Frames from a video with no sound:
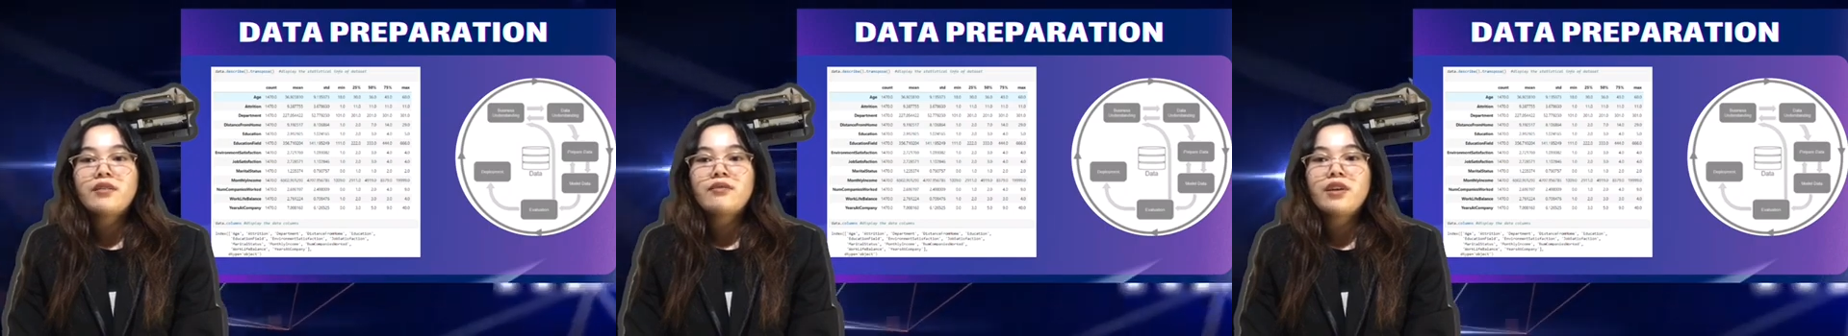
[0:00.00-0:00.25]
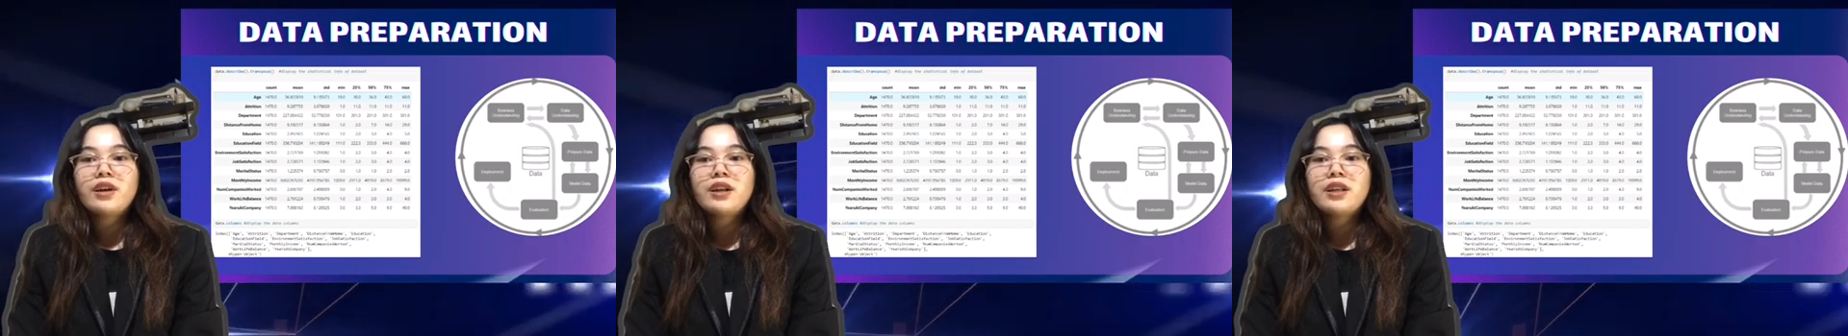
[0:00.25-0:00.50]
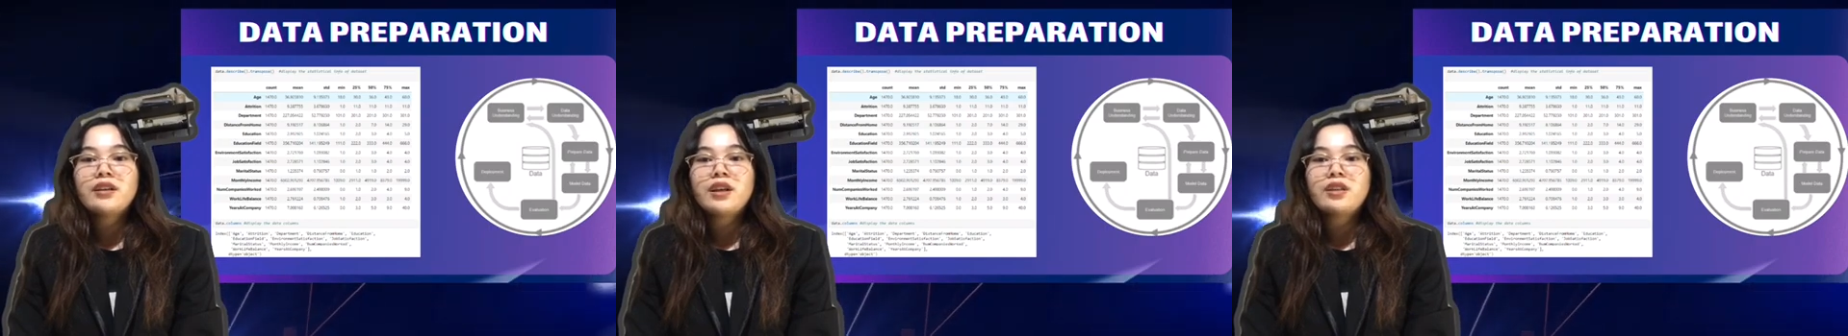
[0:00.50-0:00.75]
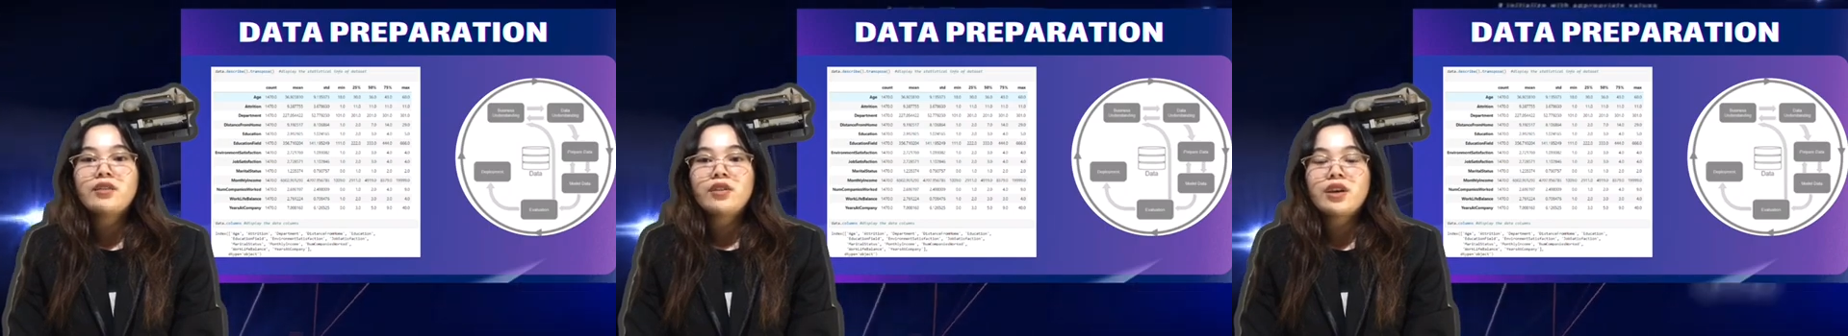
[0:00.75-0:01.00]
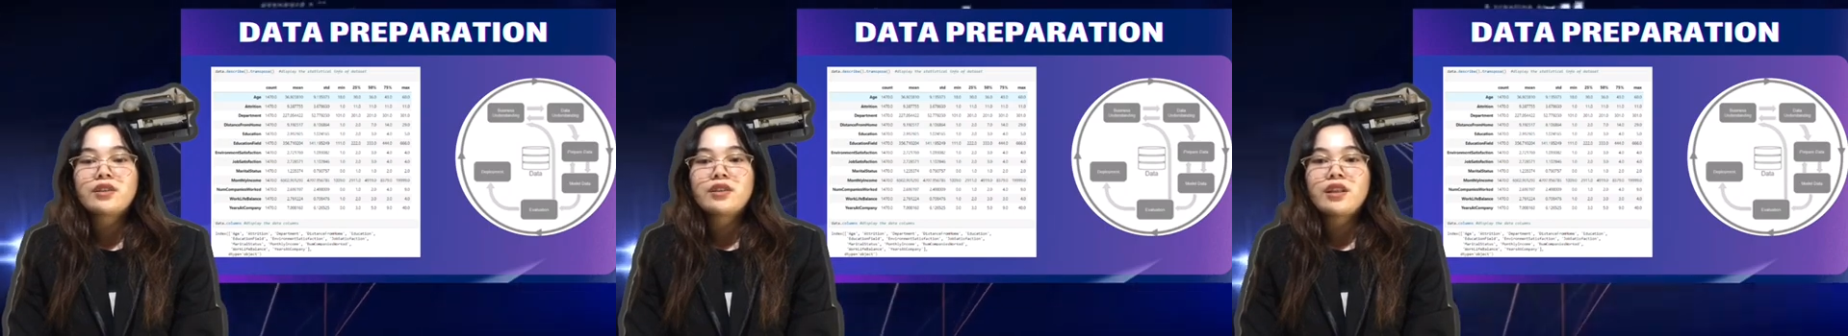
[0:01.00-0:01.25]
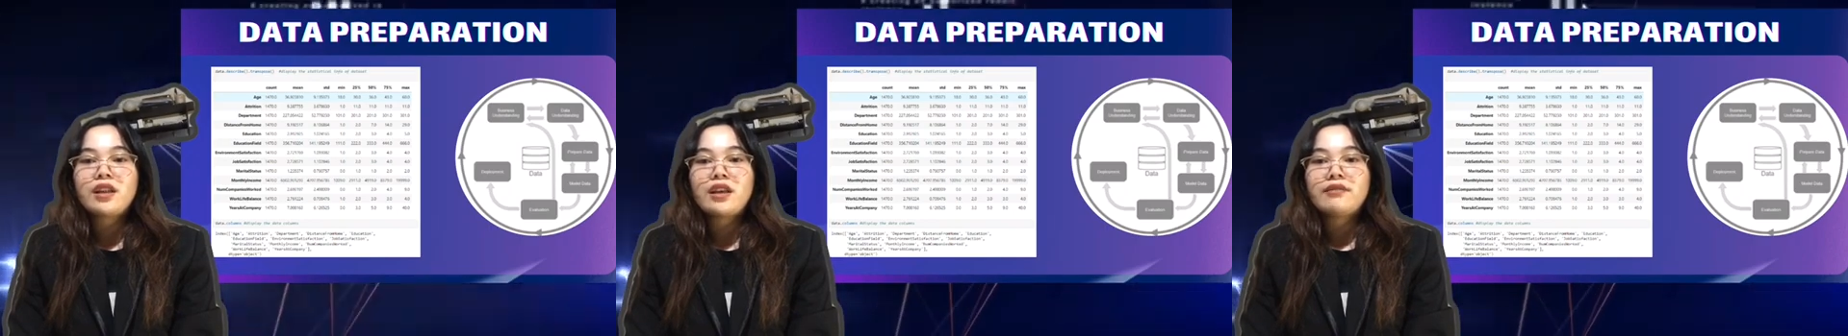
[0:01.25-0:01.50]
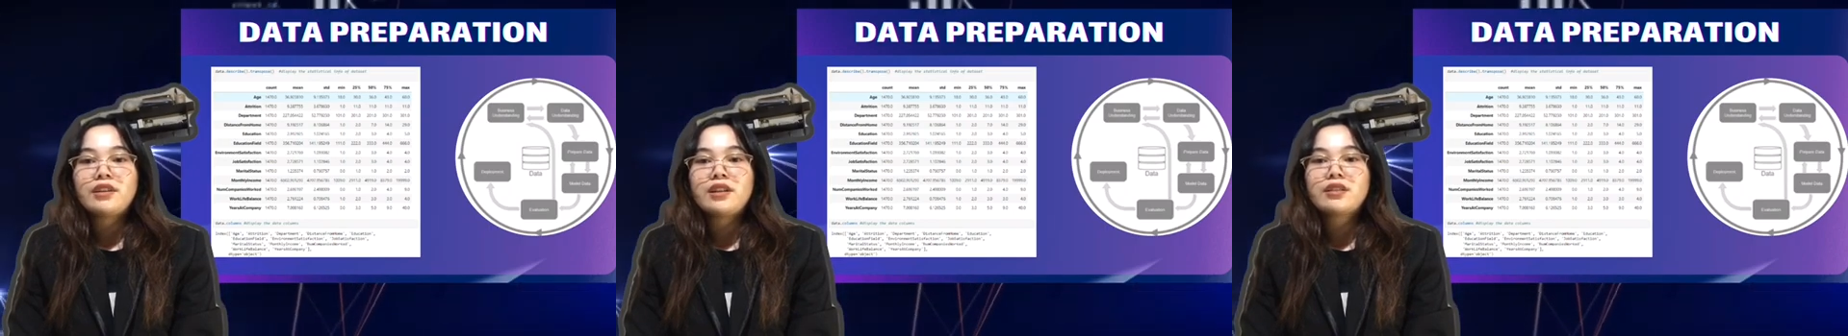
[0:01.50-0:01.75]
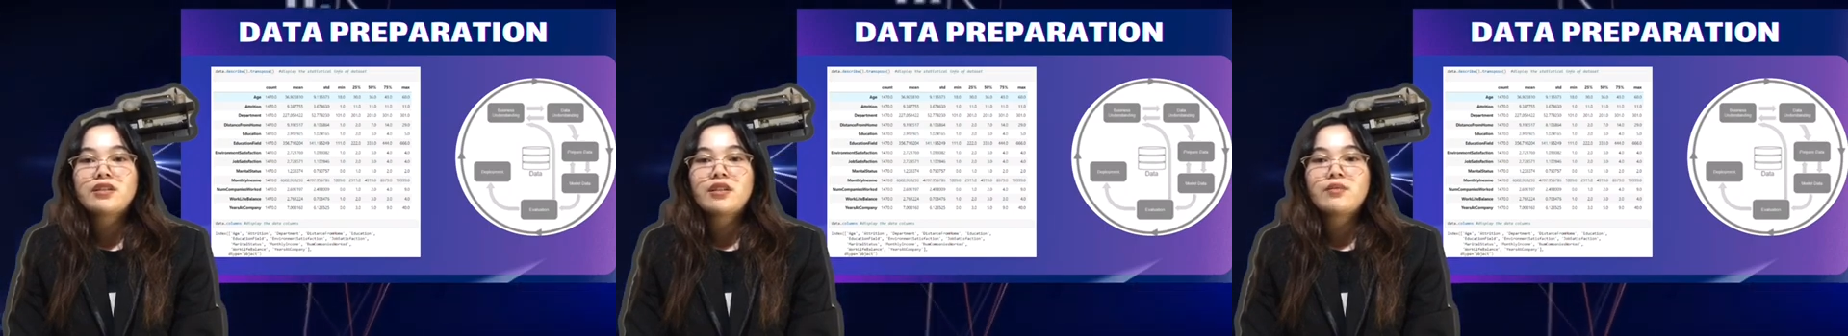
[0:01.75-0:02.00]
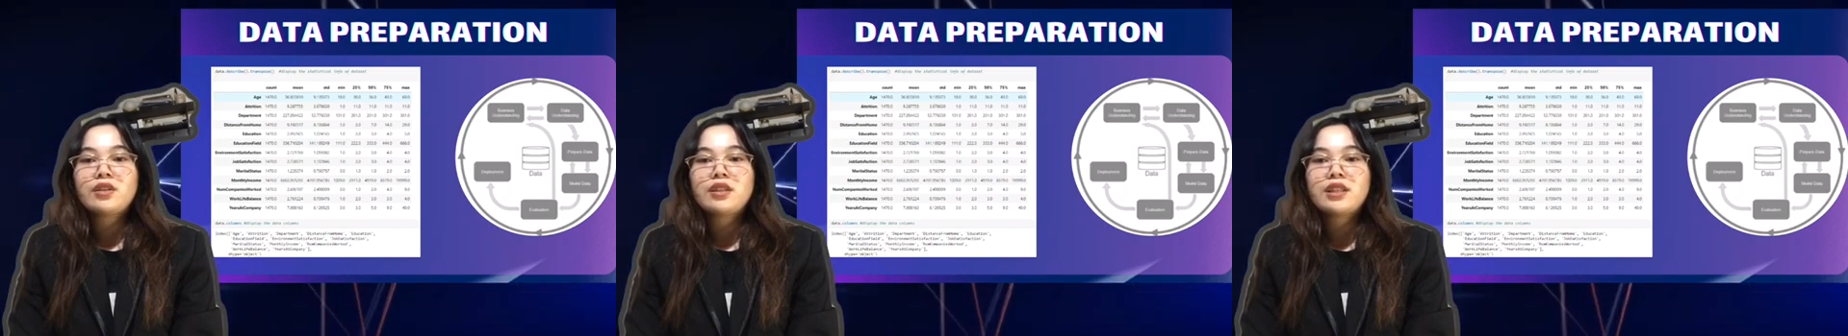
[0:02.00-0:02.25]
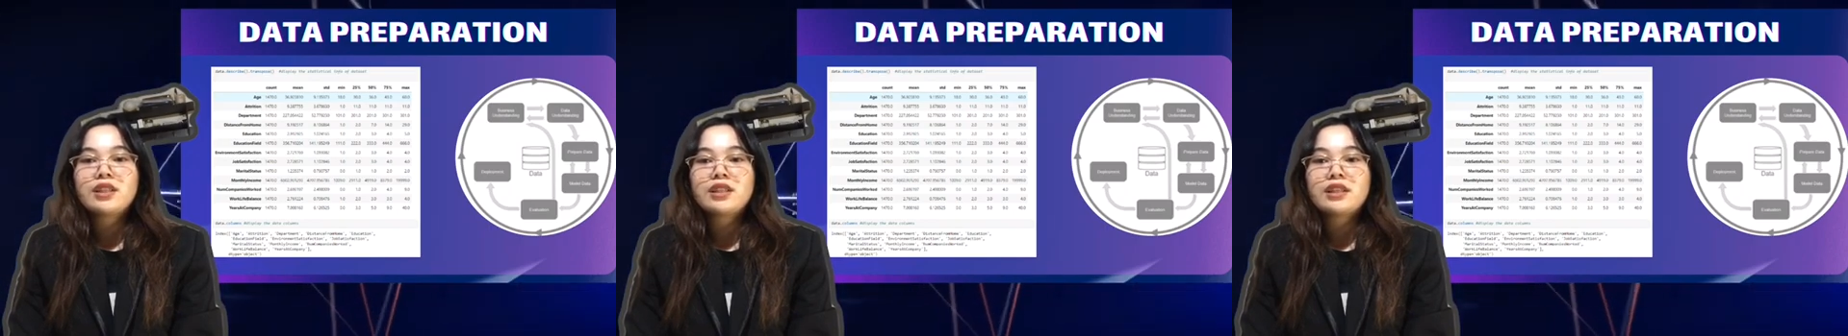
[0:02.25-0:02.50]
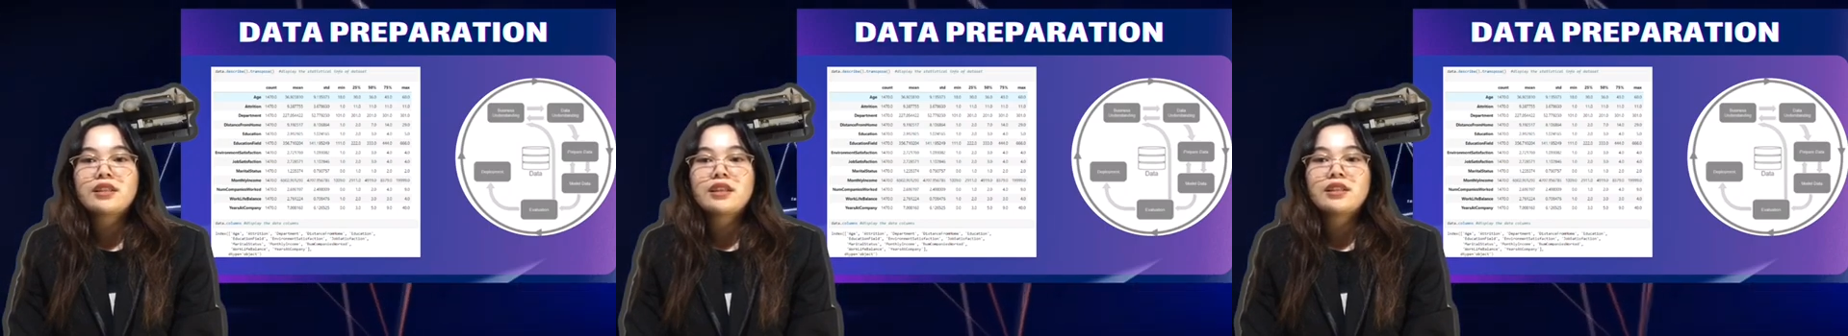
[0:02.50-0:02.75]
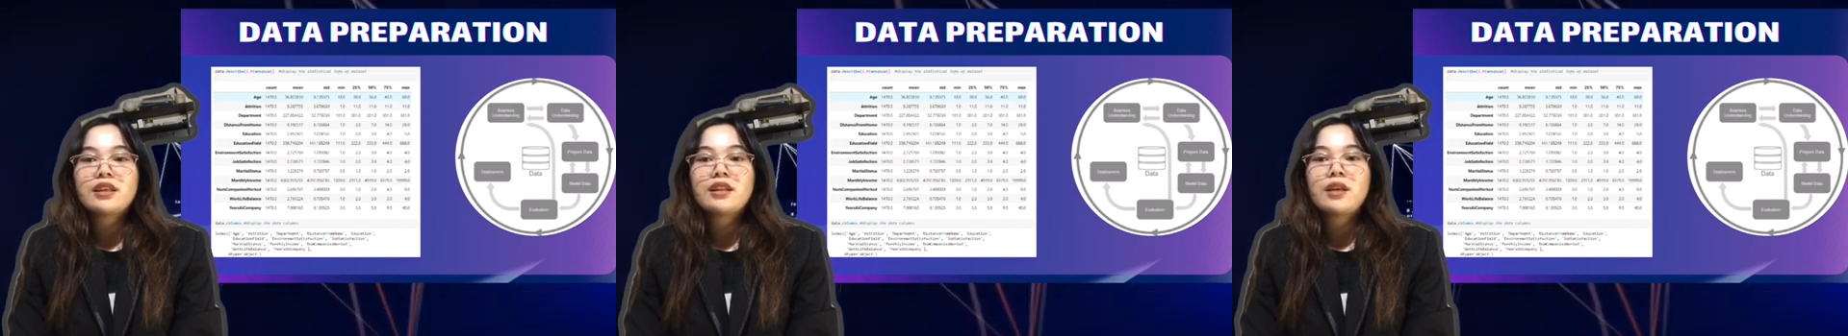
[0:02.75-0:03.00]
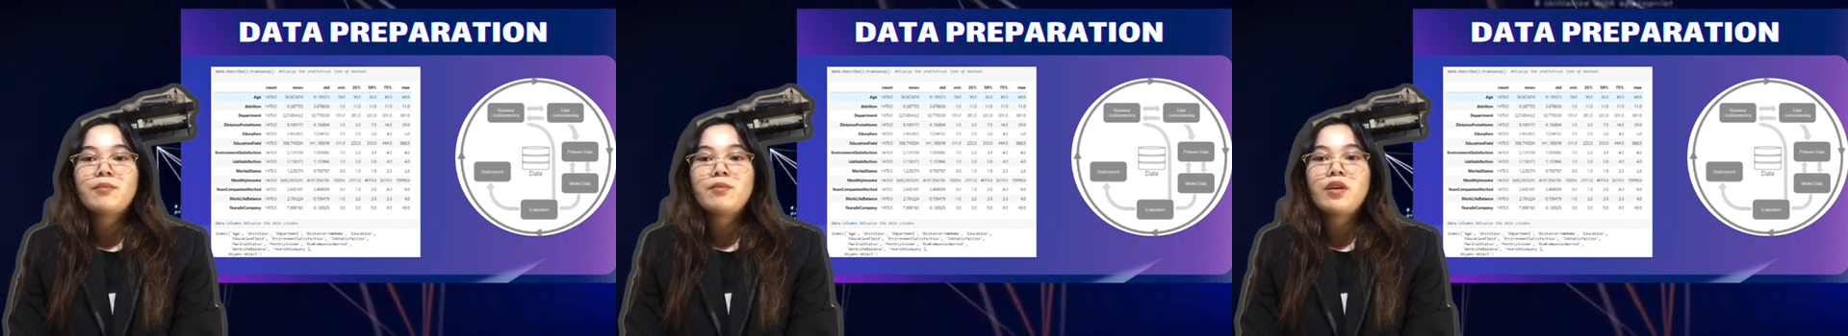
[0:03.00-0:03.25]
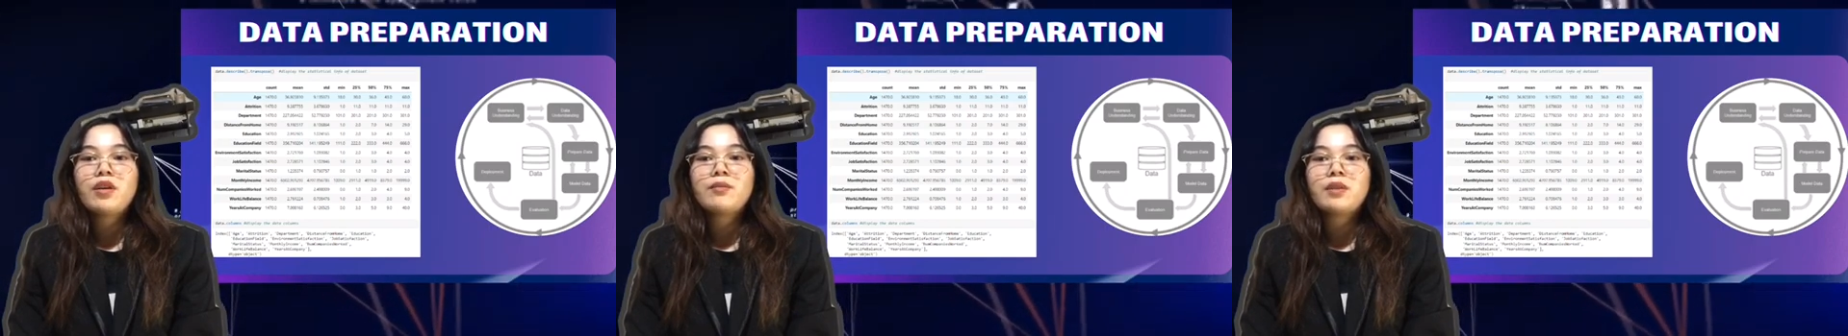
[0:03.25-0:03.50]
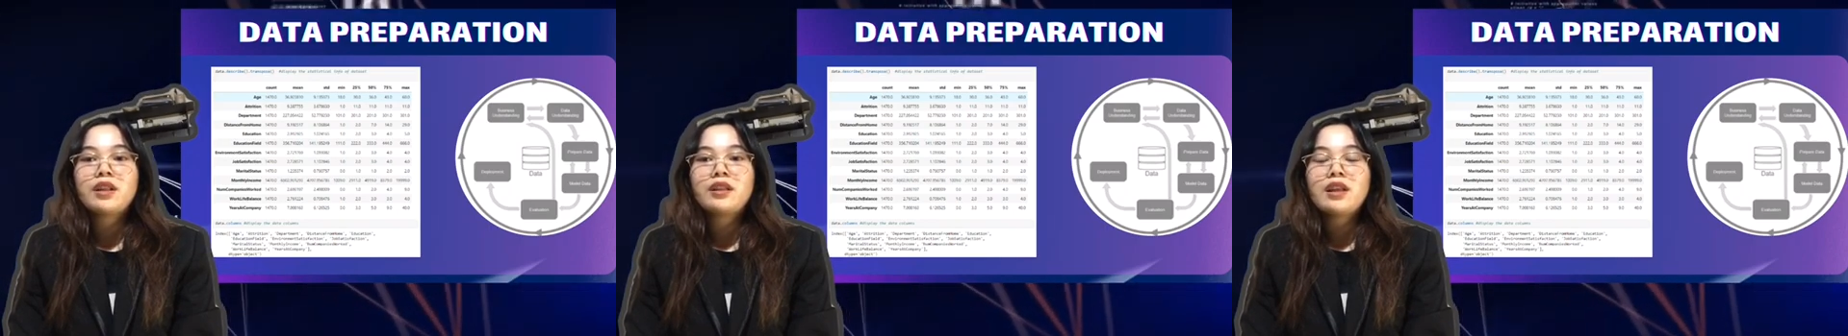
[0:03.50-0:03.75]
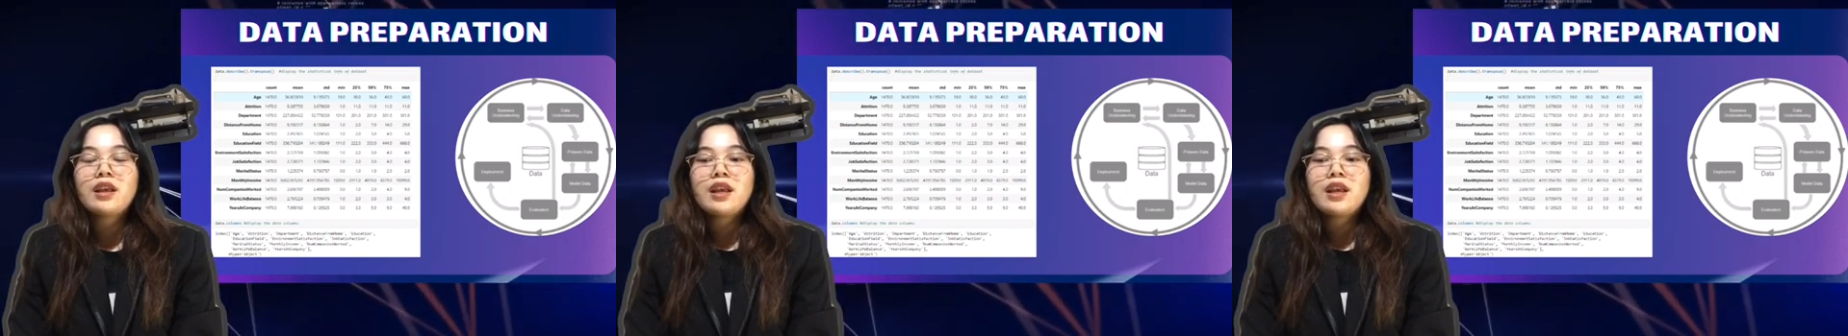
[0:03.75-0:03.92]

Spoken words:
varying education levels, commute distances, and employment